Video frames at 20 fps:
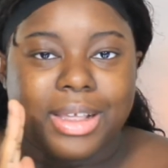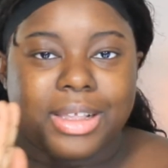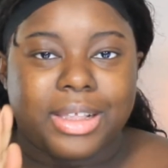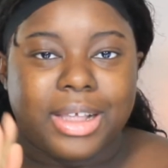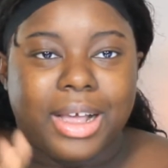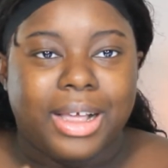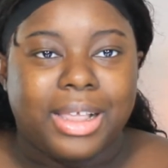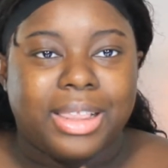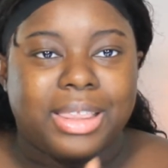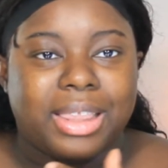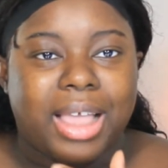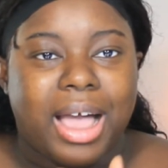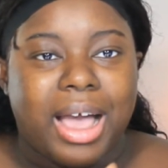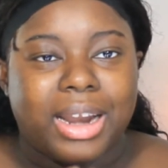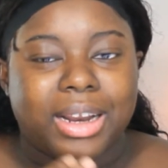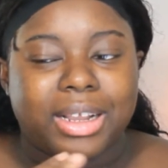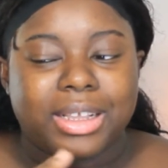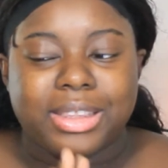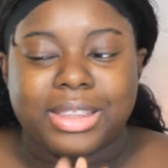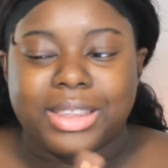a
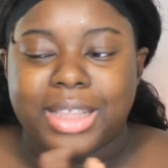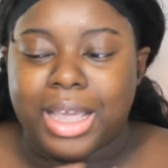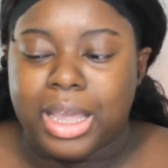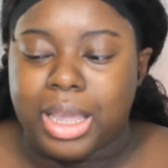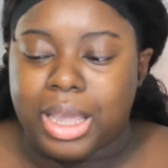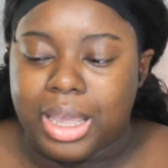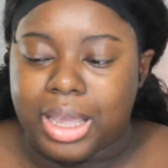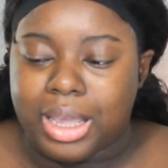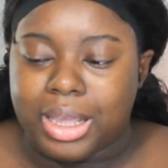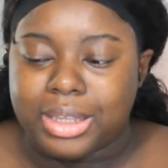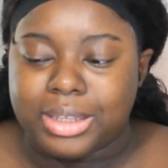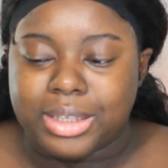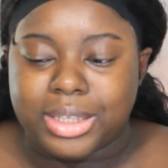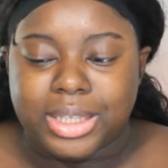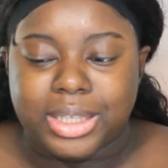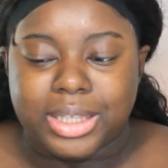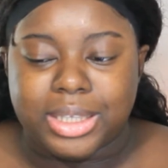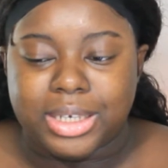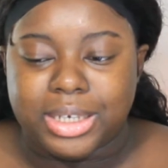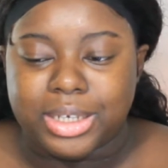lot of
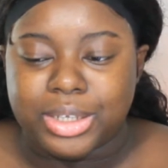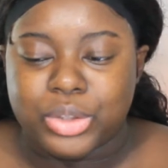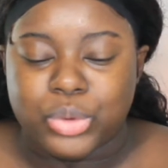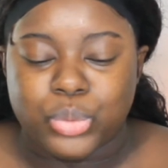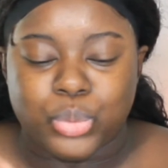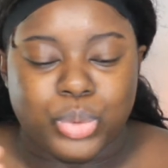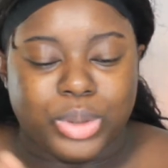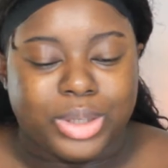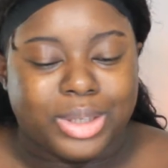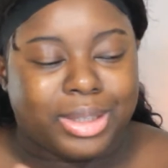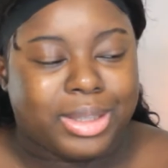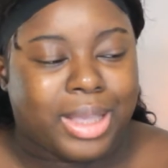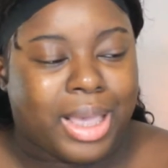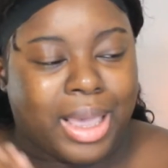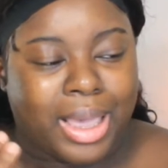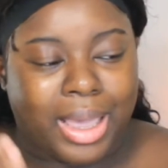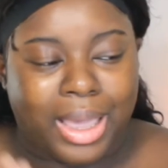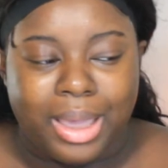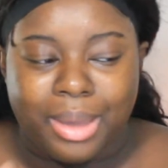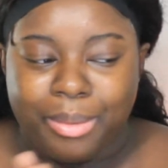things just was
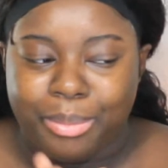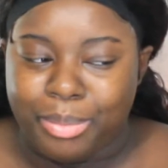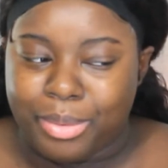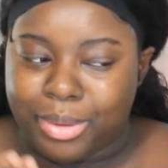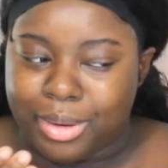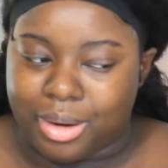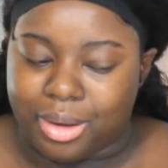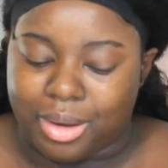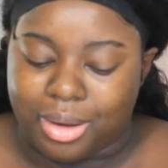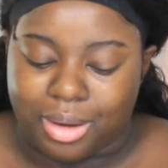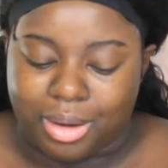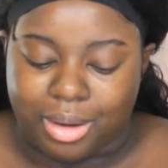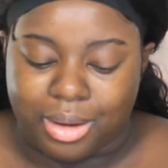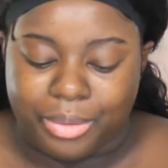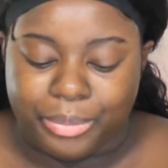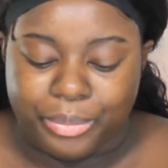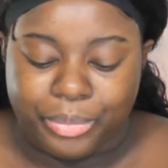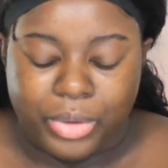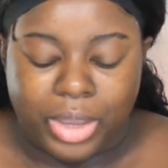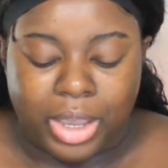happening.